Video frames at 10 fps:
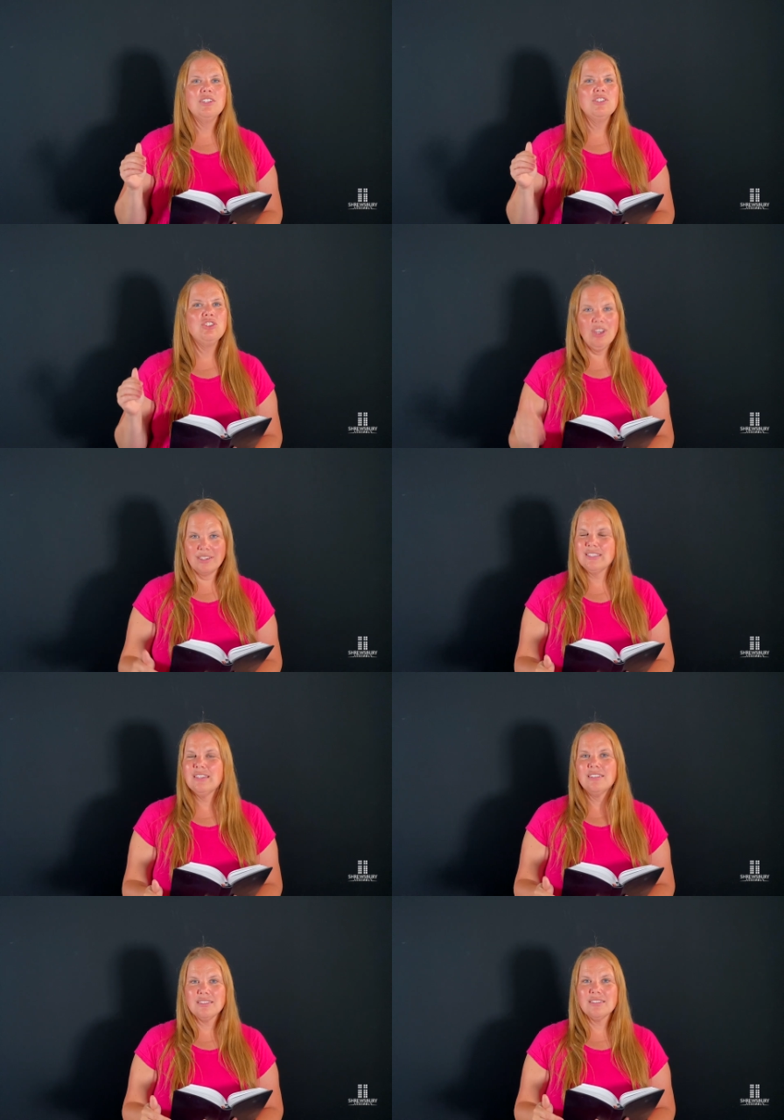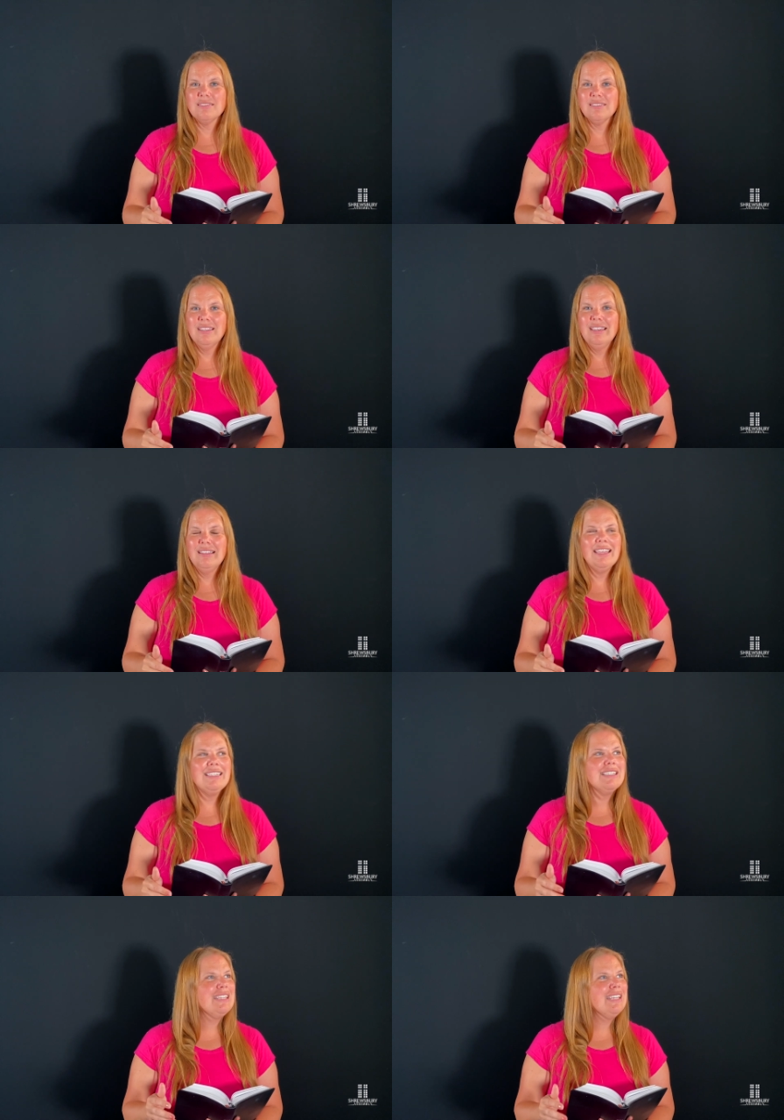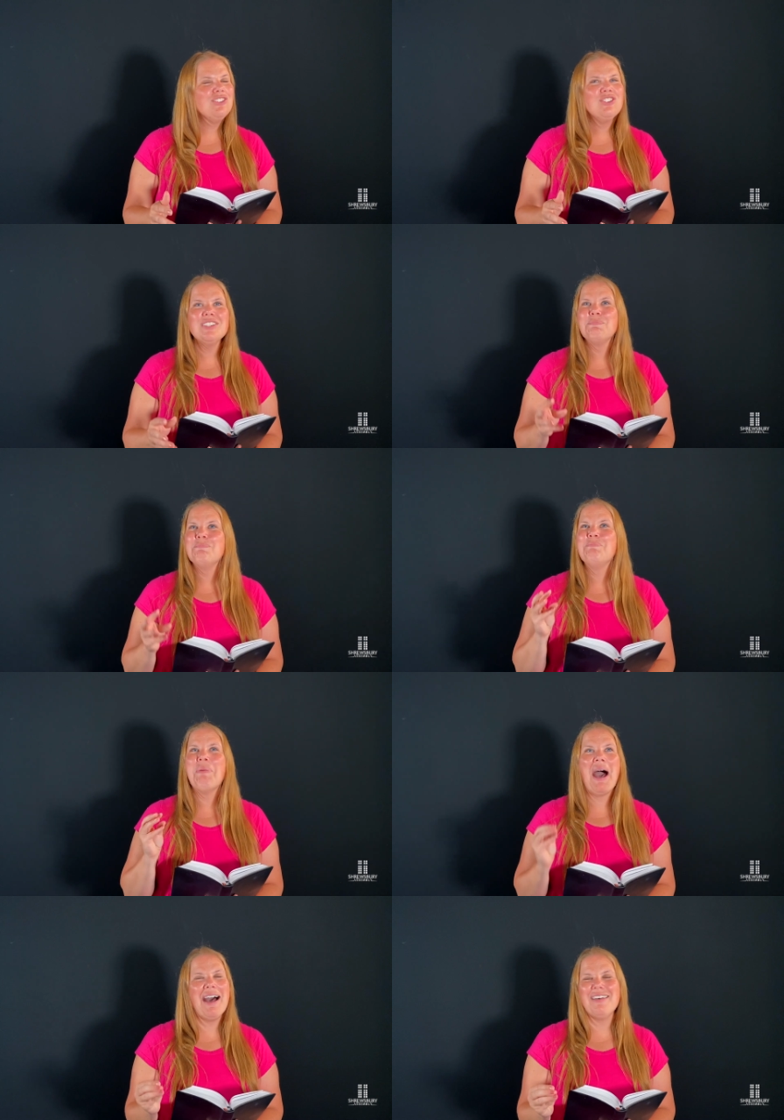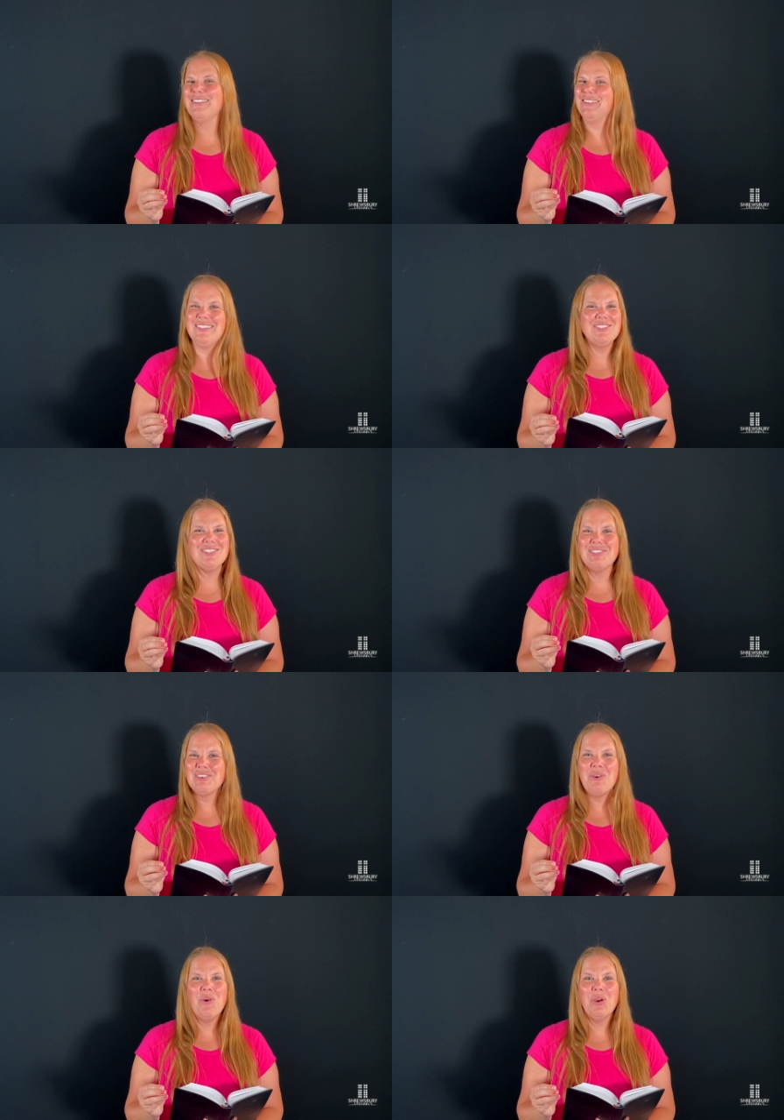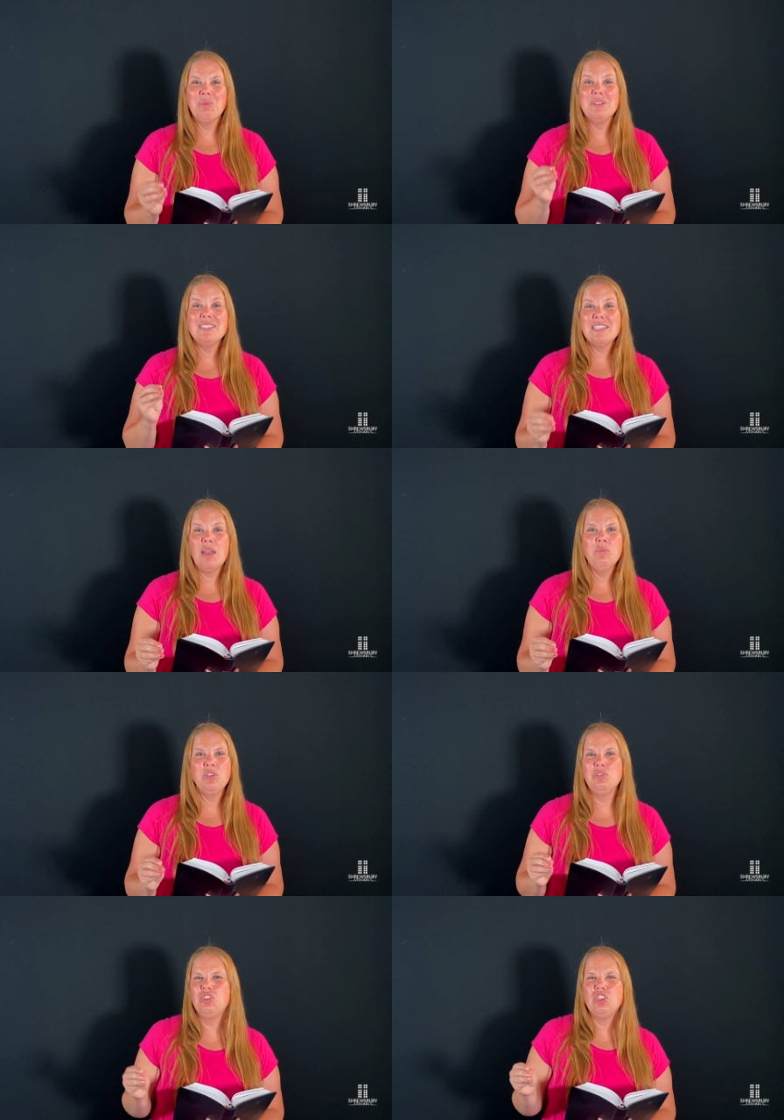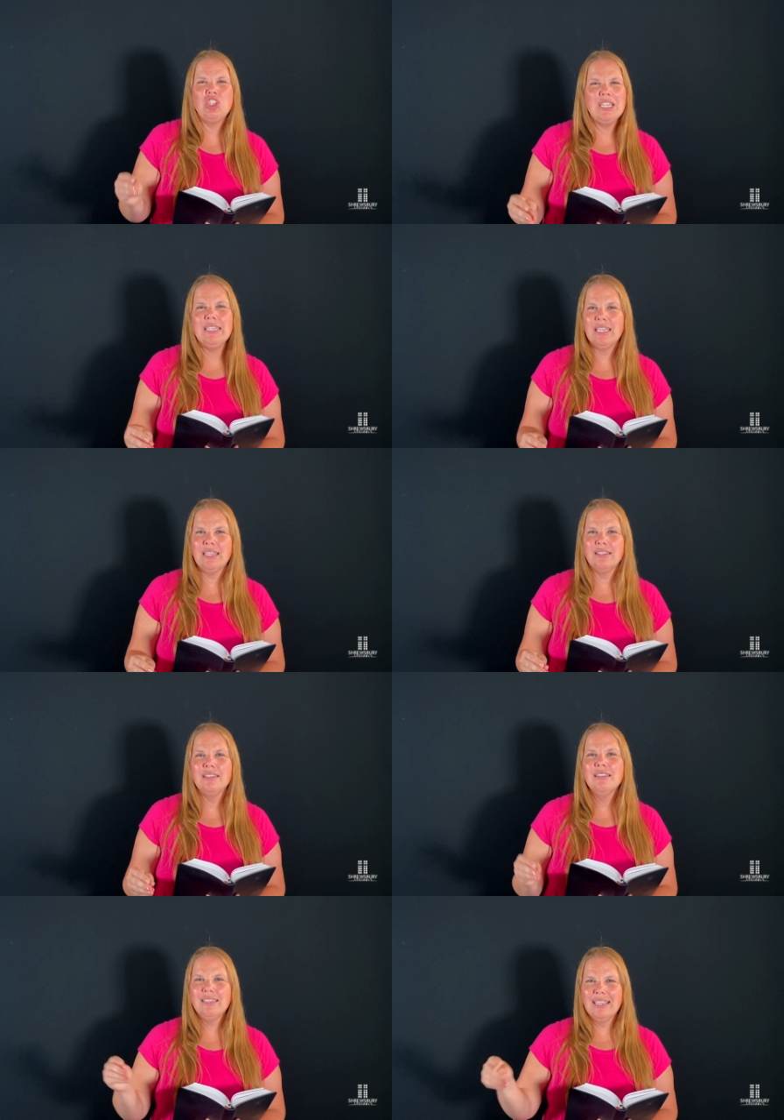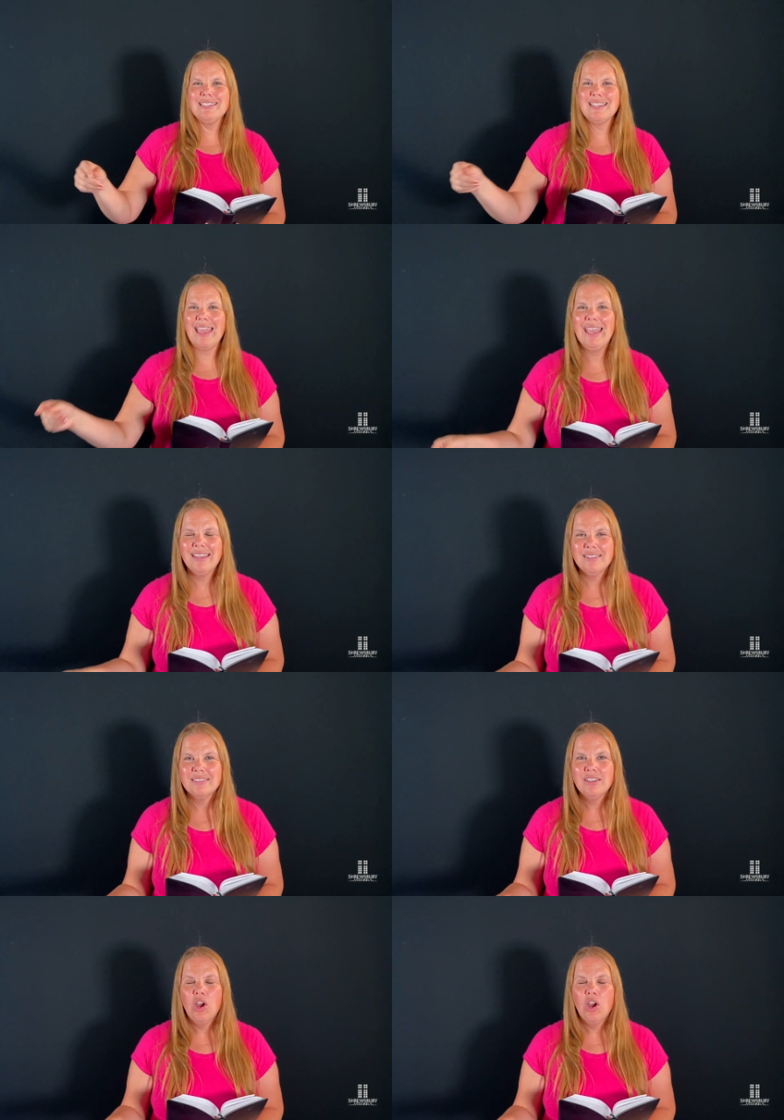justice? Like, does it just bother you to the core when someone who cheated gets ahead?